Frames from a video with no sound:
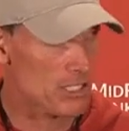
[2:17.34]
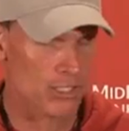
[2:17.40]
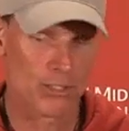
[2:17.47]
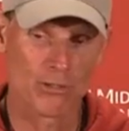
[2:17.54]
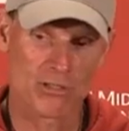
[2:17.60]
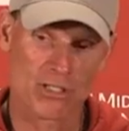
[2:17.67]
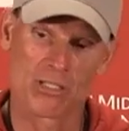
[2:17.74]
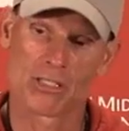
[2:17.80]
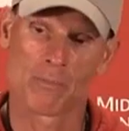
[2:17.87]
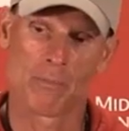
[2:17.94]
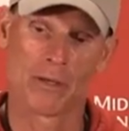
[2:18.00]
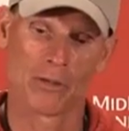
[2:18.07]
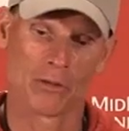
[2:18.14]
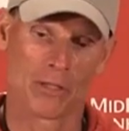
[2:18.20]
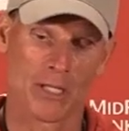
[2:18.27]
and use his
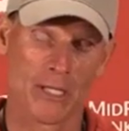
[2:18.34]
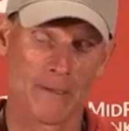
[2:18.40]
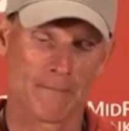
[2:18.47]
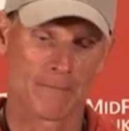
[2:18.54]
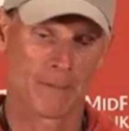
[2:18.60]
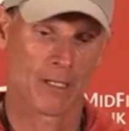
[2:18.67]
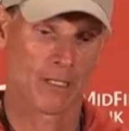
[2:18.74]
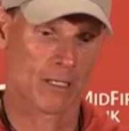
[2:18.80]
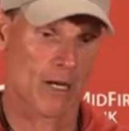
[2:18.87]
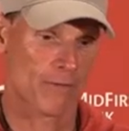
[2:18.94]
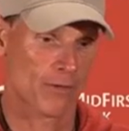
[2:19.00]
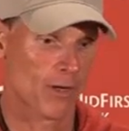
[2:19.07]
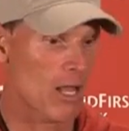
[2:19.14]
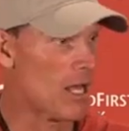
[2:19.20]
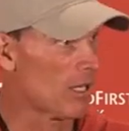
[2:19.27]
ability,
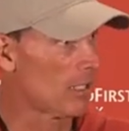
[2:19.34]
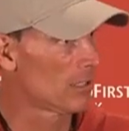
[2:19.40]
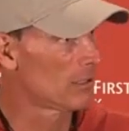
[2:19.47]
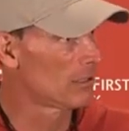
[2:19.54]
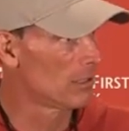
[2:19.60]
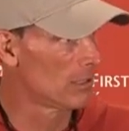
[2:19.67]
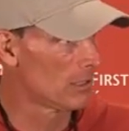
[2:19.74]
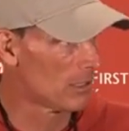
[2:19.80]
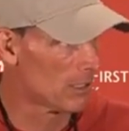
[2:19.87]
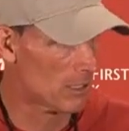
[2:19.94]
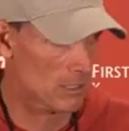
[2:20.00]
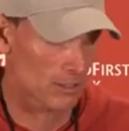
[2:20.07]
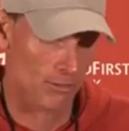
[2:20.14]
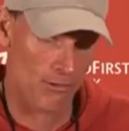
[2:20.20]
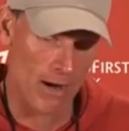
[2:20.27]
cover a lot
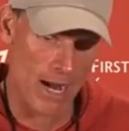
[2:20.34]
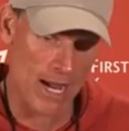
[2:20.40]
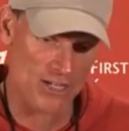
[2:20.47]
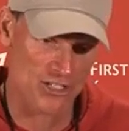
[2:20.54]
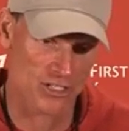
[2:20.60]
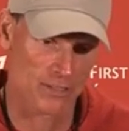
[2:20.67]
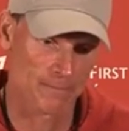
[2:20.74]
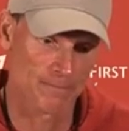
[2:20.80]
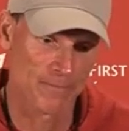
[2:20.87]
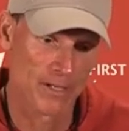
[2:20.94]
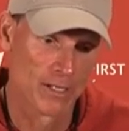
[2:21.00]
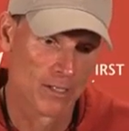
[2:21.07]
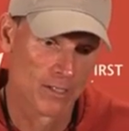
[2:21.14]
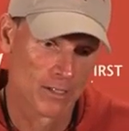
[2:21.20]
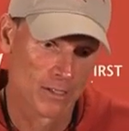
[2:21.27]
of grass and
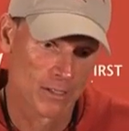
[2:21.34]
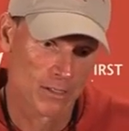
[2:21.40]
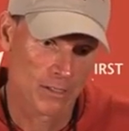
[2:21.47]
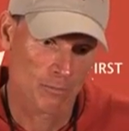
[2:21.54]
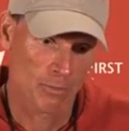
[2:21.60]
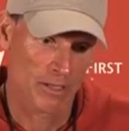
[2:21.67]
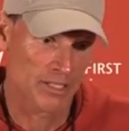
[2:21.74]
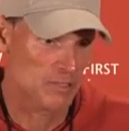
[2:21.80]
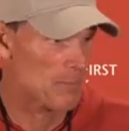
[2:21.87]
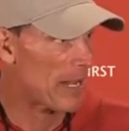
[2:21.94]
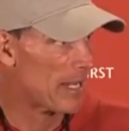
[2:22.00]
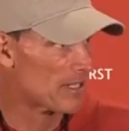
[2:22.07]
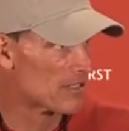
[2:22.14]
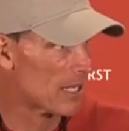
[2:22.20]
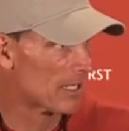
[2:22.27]
play his
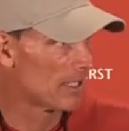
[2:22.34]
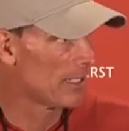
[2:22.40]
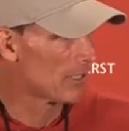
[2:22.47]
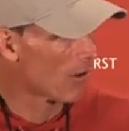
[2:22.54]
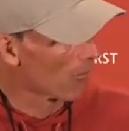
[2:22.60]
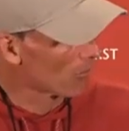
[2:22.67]
man technique, all